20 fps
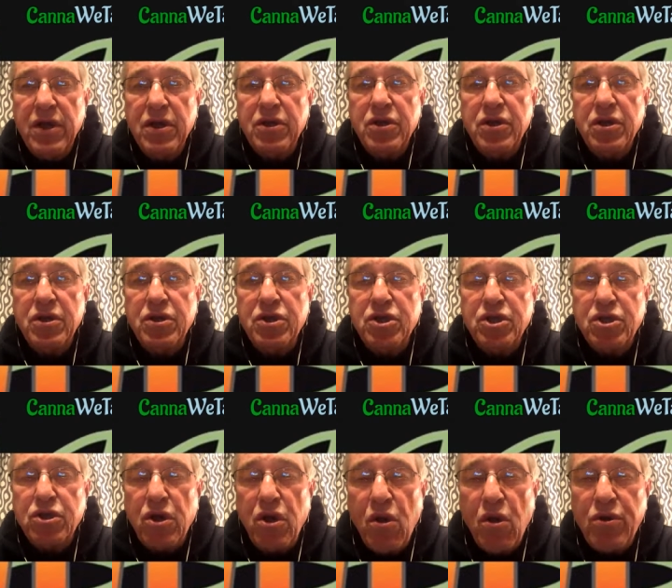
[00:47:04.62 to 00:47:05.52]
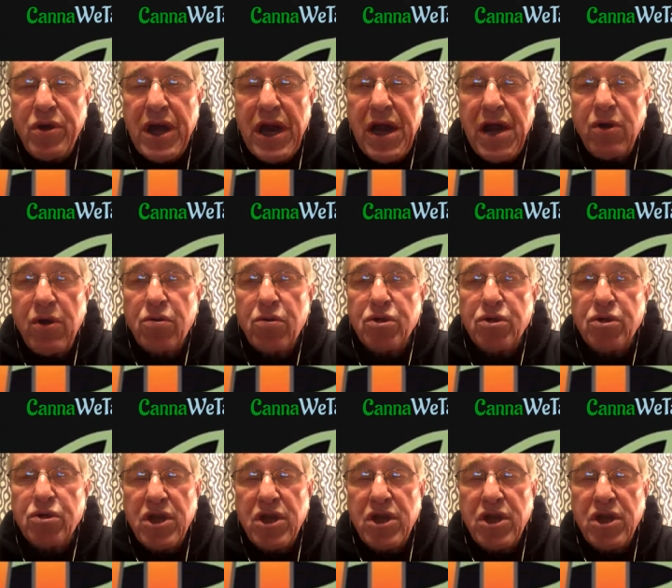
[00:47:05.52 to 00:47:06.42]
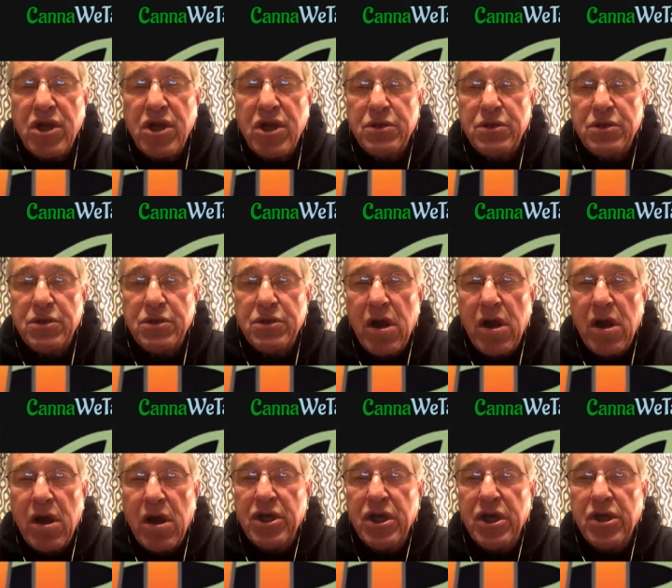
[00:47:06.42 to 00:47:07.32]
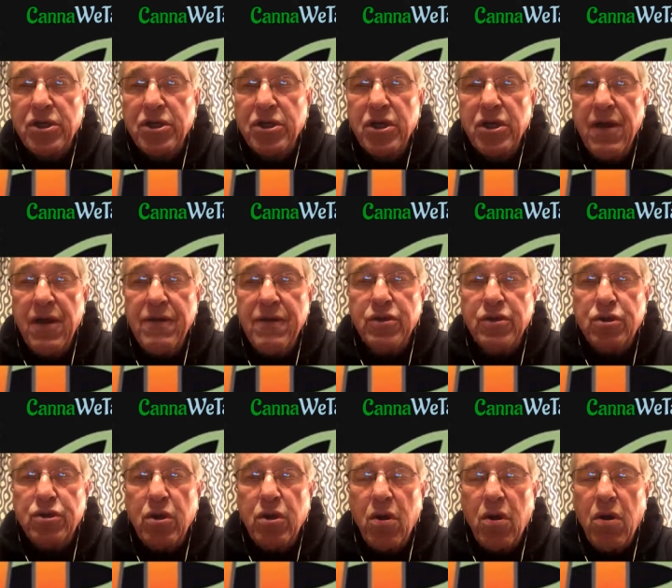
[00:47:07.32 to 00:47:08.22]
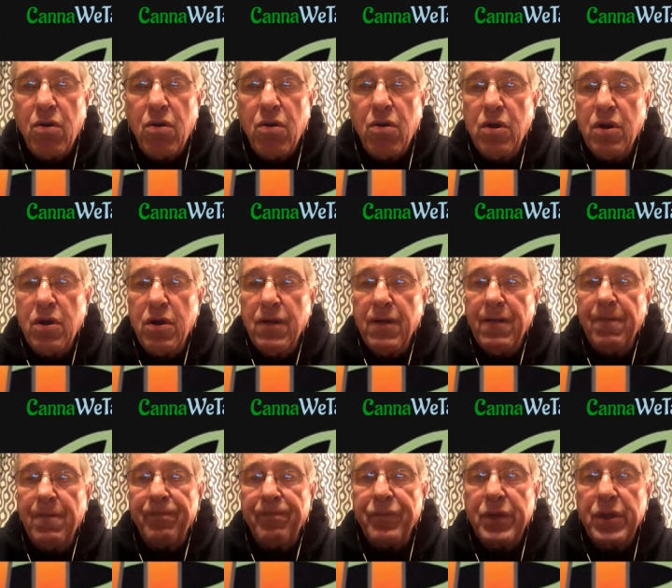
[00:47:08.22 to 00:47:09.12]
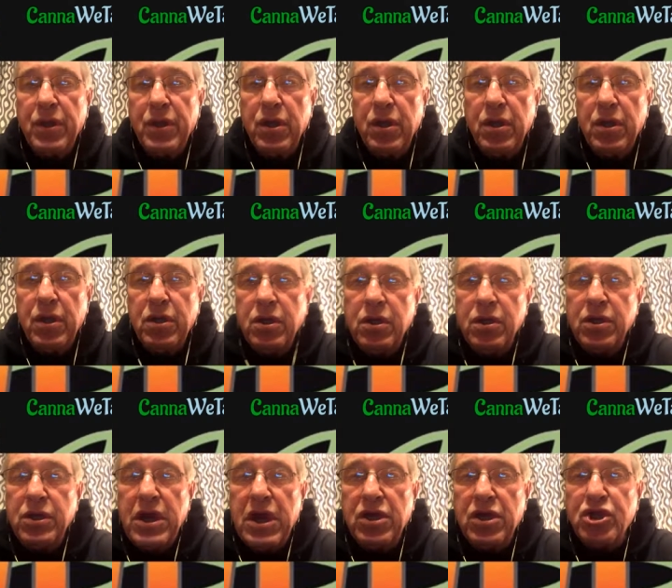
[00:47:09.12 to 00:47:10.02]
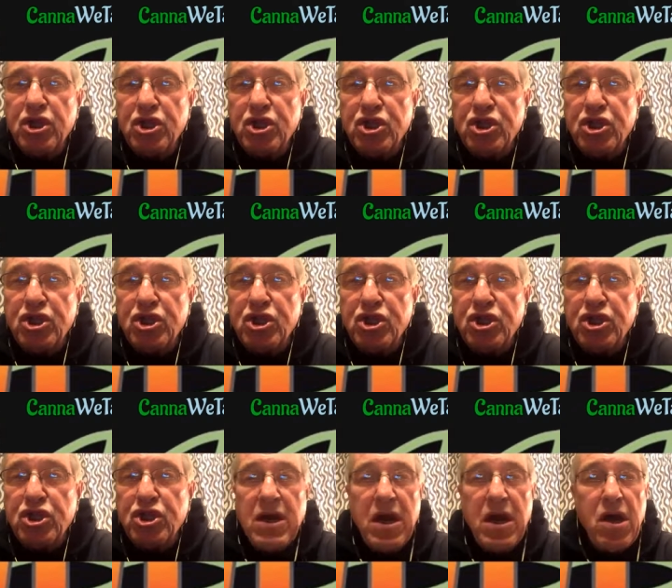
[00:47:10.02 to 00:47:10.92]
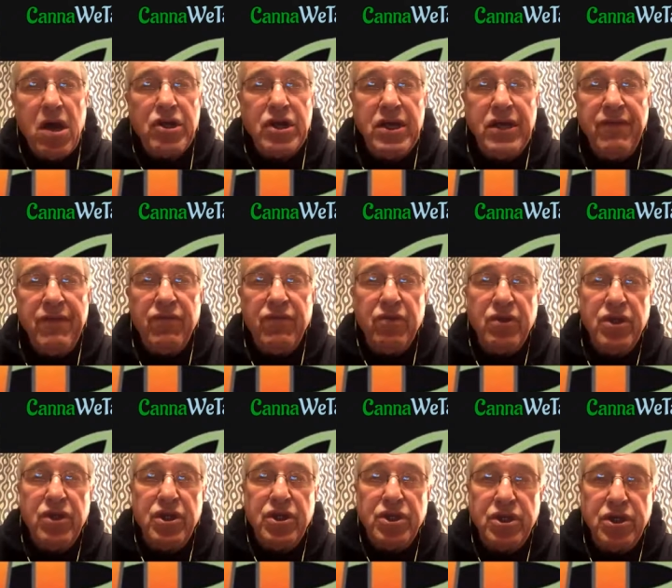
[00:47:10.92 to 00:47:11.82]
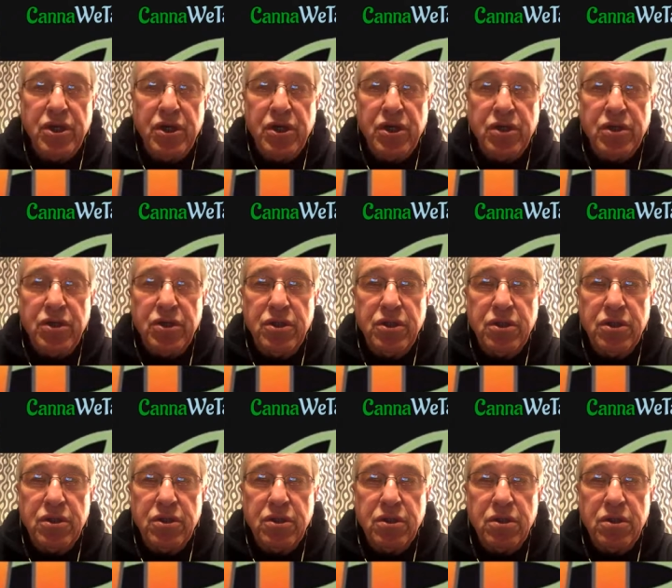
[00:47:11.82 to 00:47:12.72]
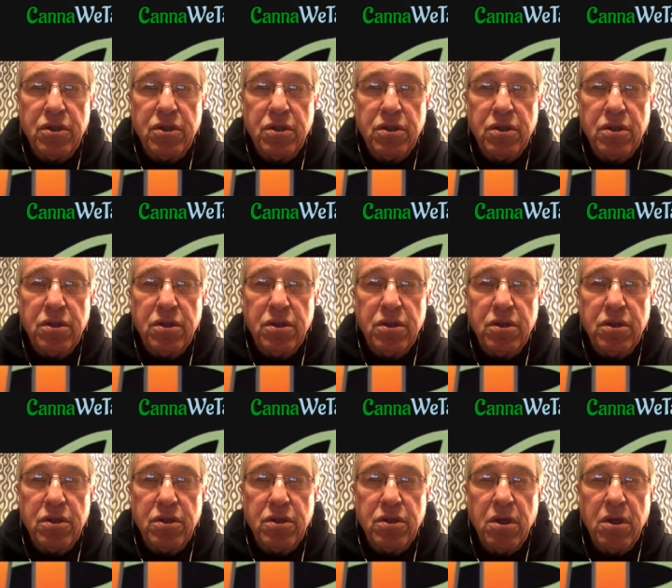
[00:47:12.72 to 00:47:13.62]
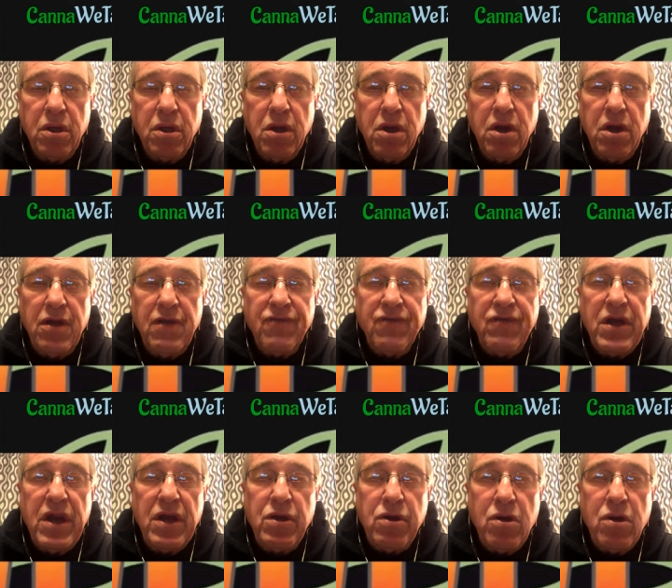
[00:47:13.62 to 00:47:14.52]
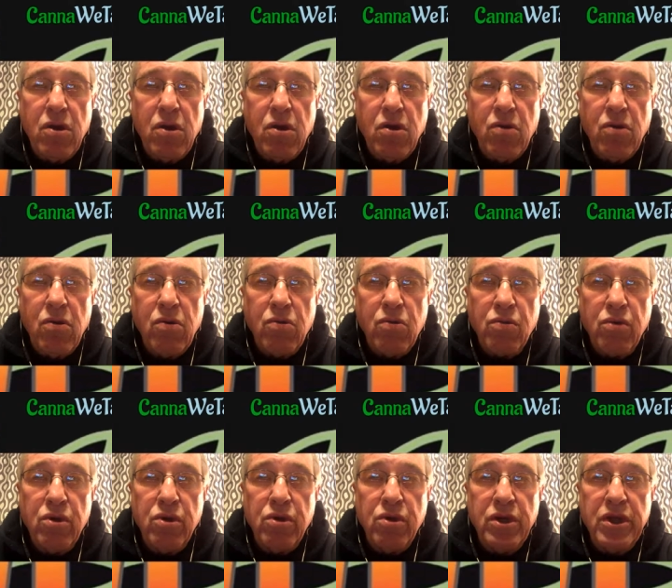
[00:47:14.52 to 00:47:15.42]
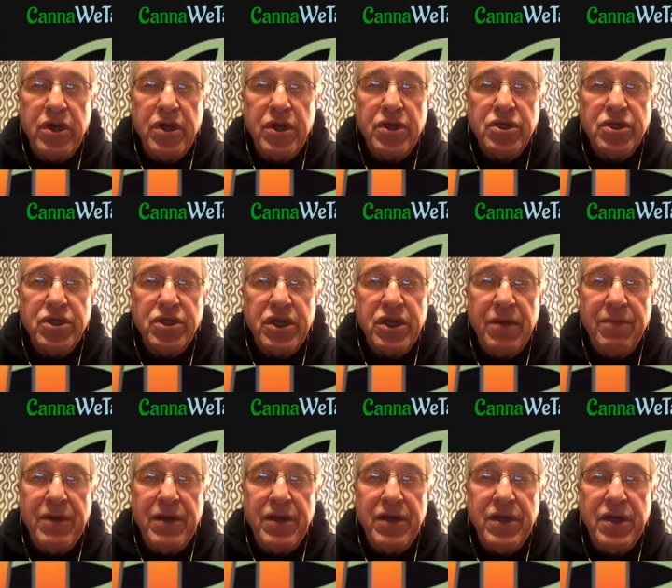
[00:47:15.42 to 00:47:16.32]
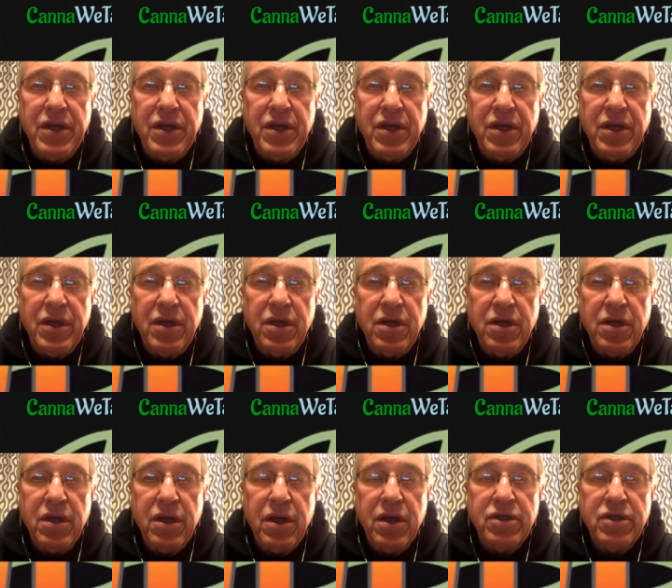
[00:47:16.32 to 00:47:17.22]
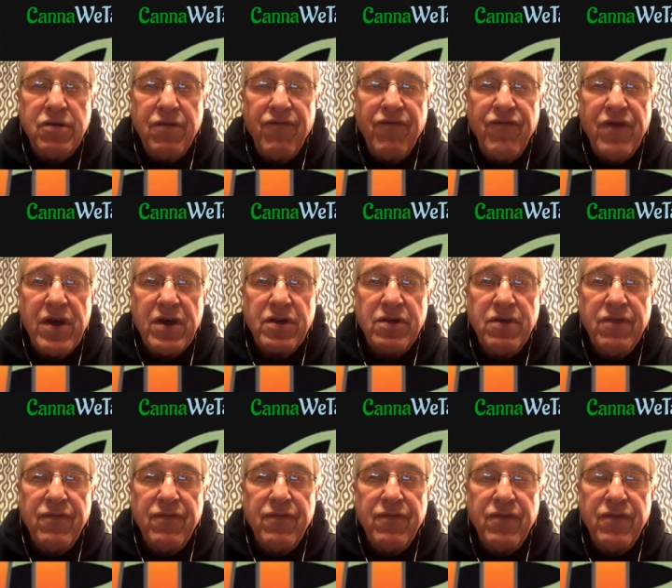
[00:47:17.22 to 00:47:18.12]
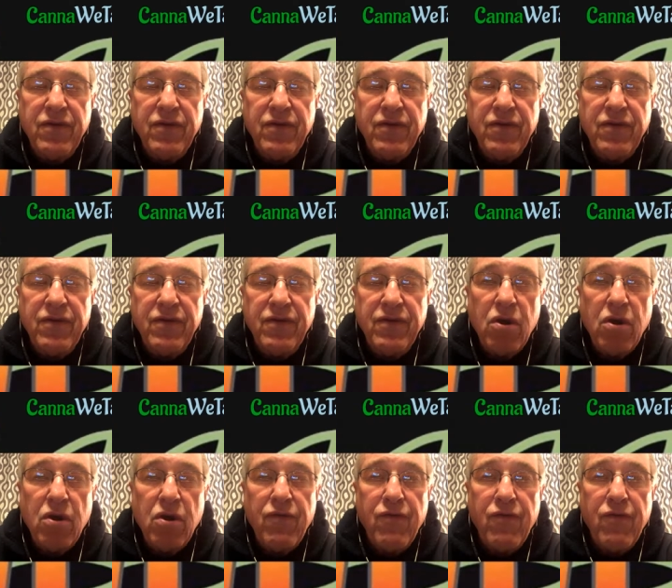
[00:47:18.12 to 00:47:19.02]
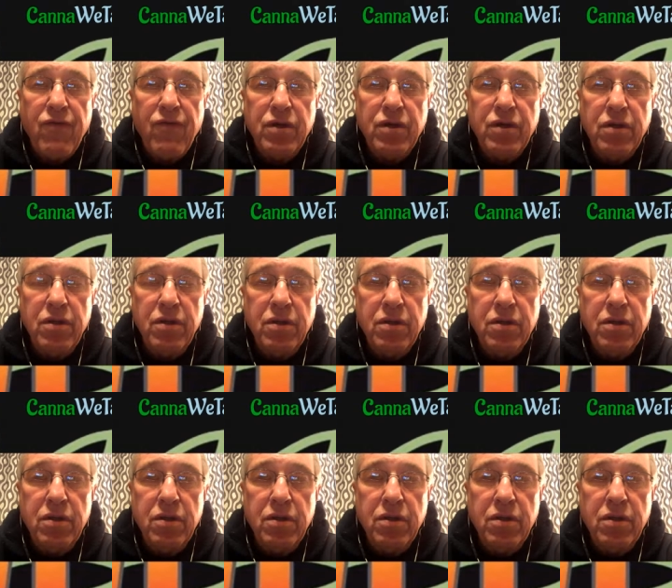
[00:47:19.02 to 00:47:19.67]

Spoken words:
to slow down or stop this process. So now just think about how evil this is. If they know really that CBD is effective against COVID